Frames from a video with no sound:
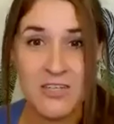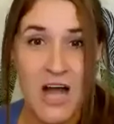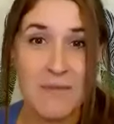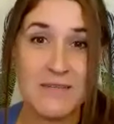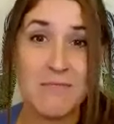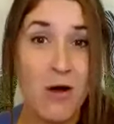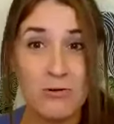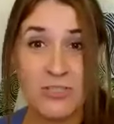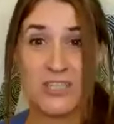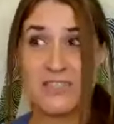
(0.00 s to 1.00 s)
trapped
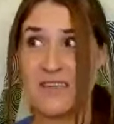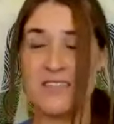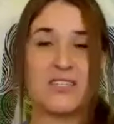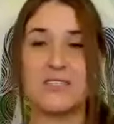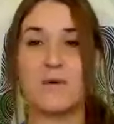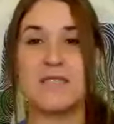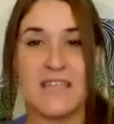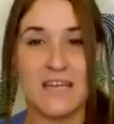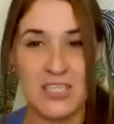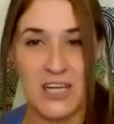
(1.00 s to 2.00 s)
emotions in just one
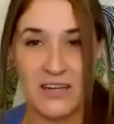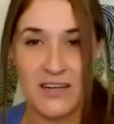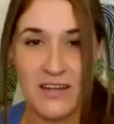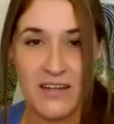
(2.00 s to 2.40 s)
session.